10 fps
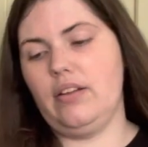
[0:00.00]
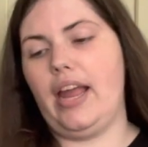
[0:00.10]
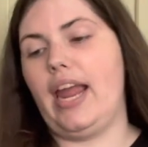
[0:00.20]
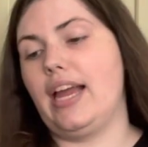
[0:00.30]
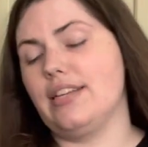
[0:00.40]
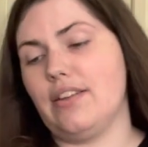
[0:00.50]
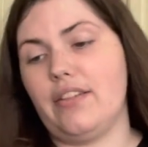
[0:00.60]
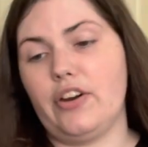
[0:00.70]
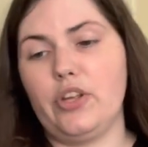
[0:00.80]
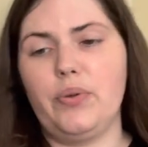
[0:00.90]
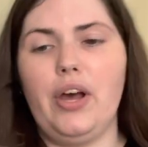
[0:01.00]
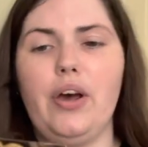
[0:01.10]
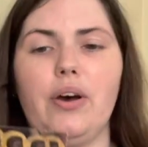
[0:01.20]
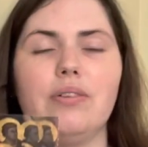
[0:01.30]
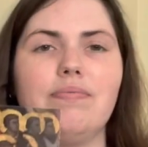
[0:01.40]
And there you
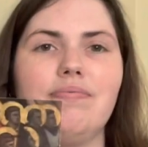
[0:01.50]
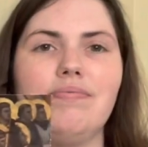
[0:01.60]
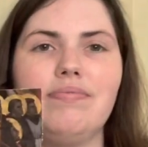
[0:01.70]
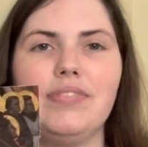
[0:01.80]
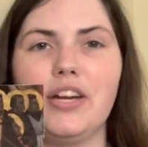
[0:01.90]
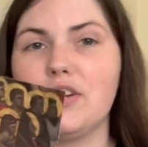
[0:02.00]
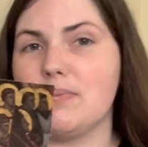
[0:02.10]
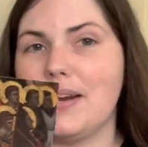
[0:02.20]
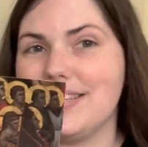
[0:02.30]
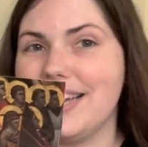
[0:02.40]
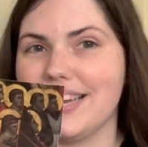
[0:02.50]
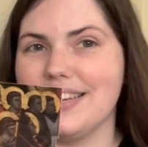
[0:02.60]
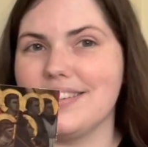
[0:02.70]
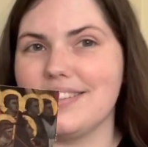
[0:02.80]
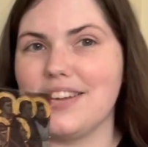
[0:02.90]
go. There's my
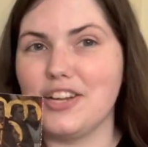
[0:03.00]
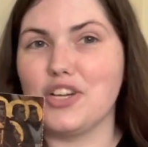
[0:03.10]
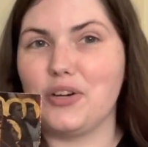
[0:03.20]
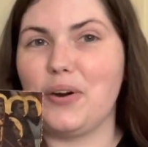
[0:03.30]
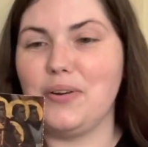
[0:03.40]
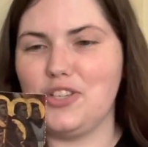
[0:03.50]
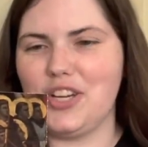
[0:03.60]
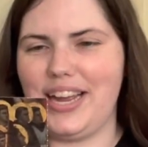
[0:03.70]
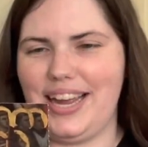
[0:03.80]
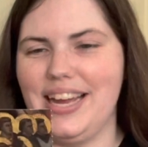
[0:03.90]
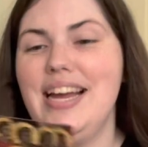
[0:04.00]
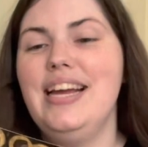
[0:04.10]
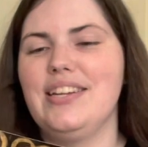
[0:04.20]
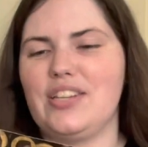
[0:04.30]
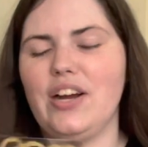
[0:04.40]
ticket to Santa Croce,
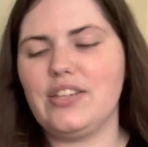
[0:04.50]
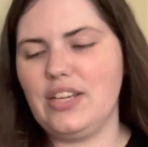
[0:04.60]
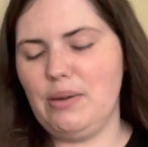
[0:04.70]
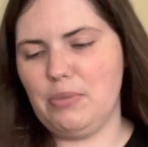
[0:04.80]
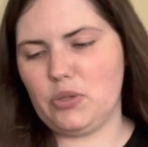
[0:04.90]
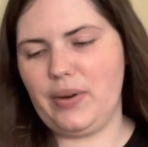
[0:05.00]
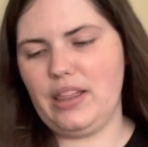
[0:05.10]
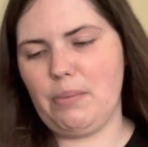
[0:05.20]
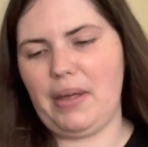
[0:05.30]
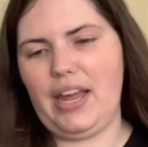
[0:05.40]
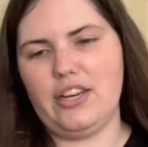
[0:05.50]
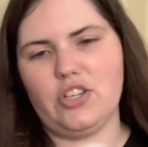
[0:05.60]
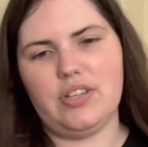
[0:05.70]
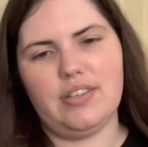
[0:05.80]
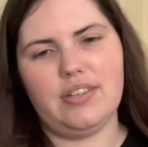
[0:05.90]
tucked in between the
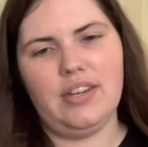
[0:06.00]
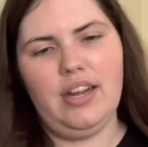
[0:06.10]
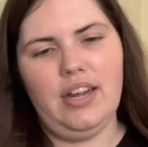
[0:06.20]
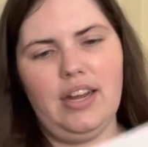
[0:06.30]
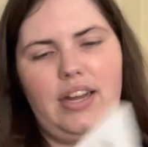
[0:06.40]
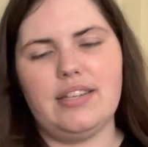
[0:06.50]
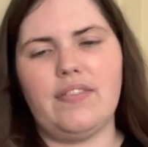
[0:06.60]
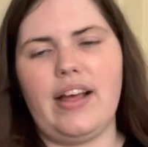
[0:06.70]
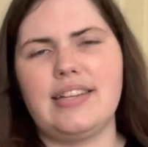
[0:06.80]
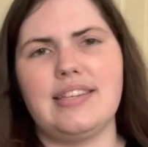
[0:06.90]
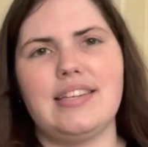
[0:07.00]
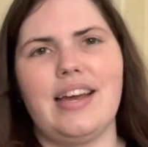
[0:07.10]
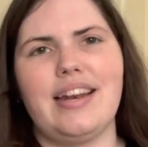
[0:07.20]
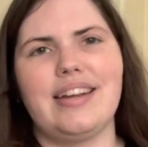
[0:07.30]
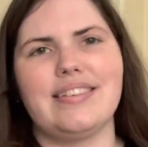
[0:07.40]
pages. Isn't that
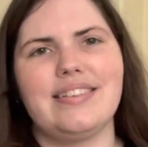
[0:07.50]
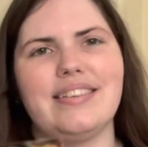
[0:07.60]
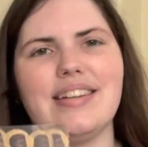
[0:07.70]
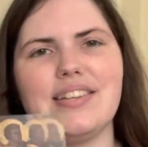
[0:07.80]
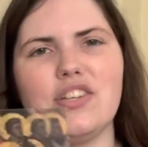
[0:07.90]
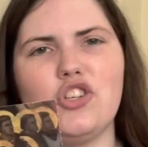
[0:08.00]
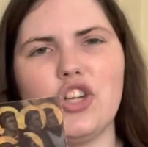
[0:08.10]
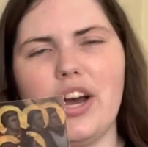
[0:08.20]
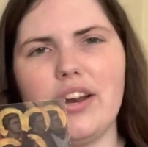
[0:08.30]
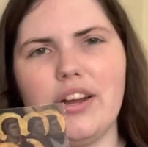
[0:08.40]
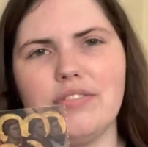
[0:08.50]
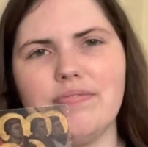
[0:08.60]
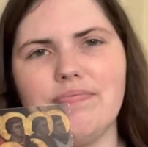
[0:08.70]
stunning? This is Giotto.